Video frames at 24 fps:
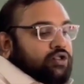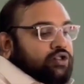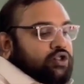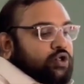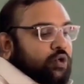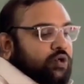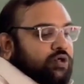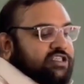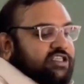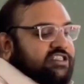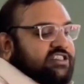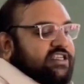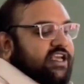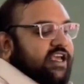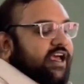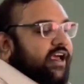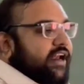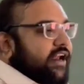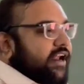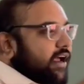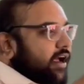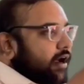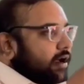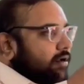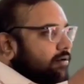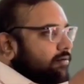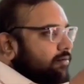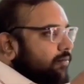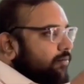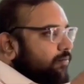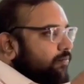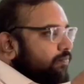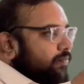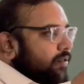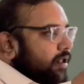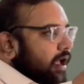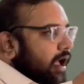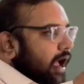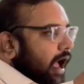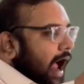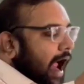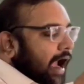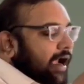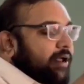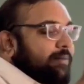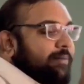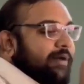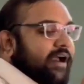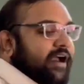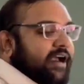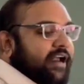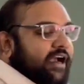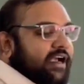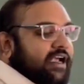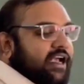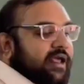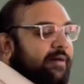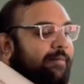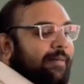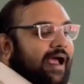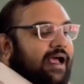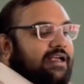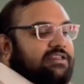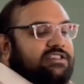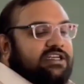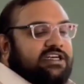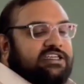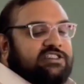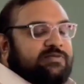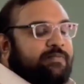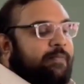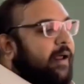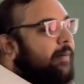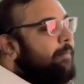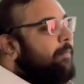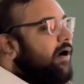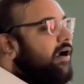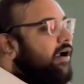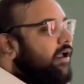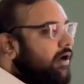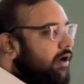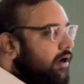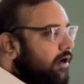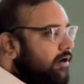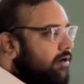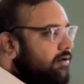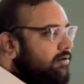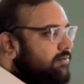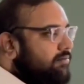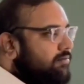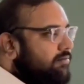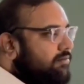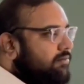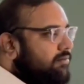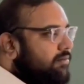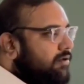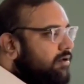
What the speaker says: Choose its area and immediately imagine it's perpendicular.